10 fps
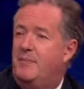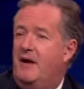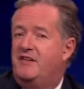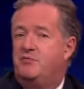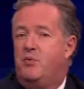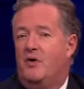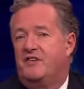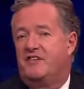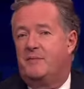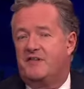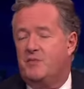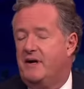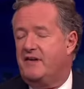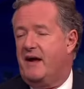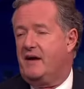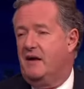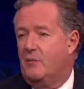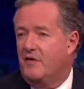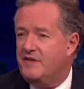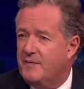it's what's the best way to tackle it?
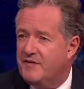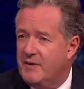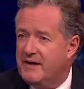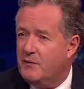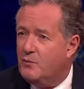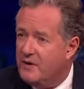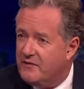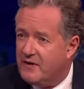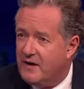What's the best way to get rid of it?